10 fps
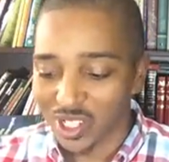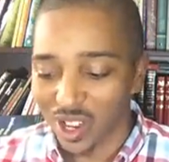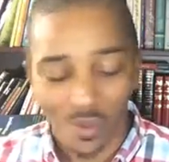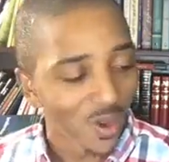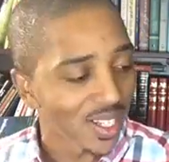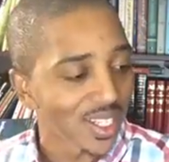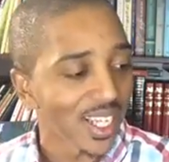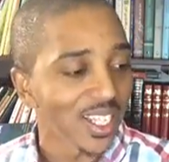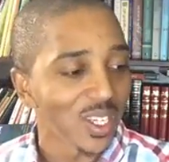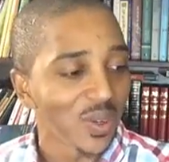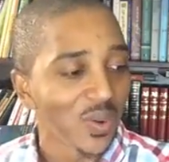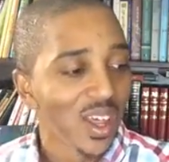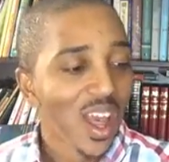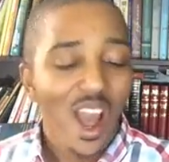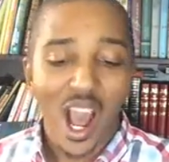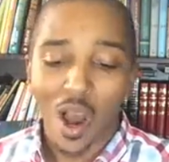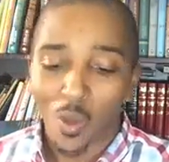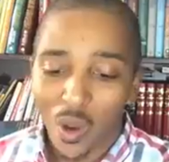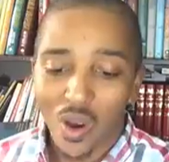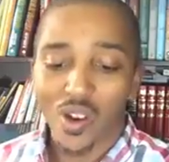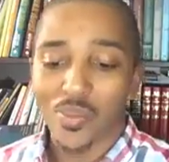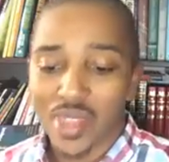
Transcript: So I want to say to you, uh, welcome.